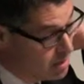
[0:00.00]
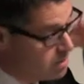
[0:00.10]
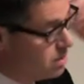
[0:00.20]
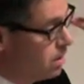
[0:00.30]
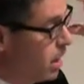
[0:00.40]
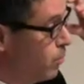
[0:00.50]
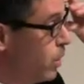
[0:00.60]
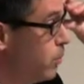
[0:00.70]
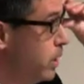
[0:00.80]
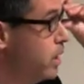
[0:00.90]
is and
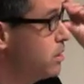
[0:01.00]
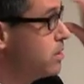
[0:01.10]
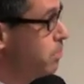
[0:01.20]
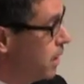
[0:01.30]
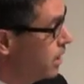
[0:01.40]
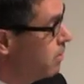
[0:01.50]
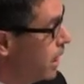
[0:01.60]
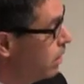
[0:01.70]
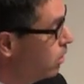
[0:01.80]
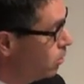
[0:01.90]
where we need to supply
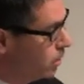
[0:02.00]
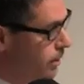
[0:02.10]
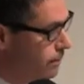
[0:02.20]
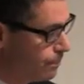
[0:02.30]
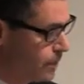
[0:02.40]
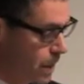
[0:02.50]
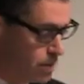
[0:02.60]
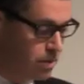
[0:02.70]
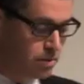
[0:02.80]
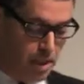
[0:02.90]
demand locally.
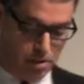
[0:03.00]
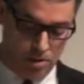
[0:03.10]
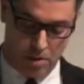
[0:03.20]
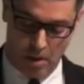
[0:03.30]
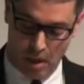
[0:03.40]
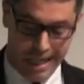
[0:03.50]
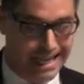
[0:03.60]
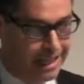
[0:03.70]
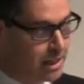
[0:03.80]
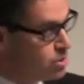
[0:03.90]
That's, that's the
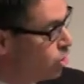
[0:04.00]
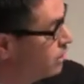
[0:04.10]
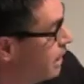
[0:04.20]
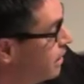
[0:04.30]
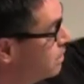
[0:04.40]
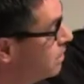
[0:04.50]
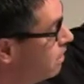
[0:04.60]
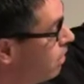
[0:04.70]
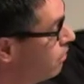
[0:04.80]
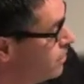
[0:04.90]
raison d'etre
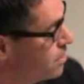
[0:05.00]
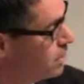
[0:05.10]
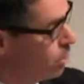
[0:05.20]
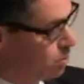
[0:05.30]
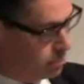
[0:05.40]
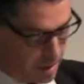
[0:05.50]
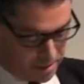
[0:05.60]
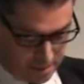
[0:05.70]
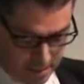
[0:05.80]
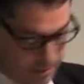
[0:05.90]
of this global
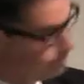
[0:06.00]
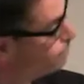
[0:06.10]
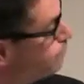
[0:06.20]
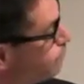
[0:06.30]
presence.